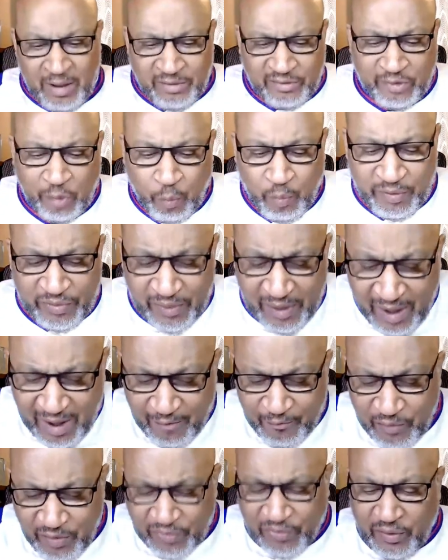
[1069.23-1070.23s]
So with
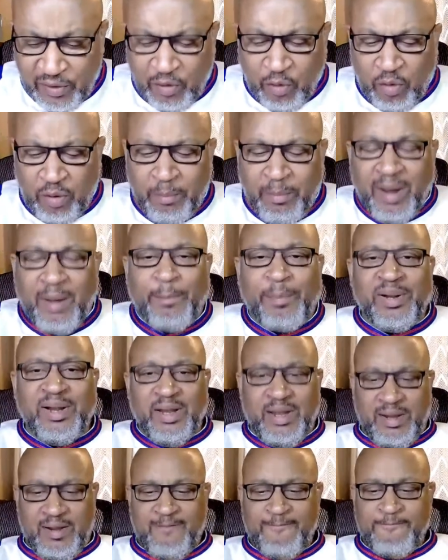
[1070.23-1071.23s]
everything on my
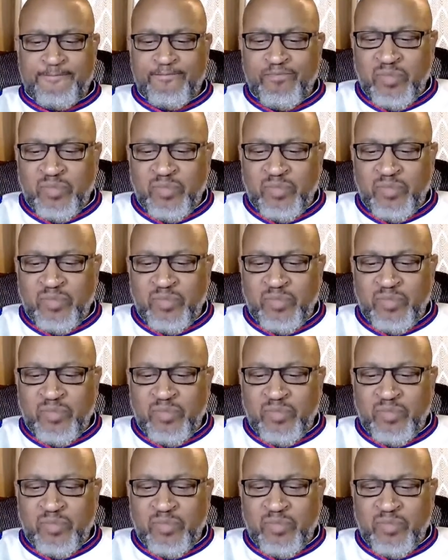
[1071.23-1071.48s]
plate,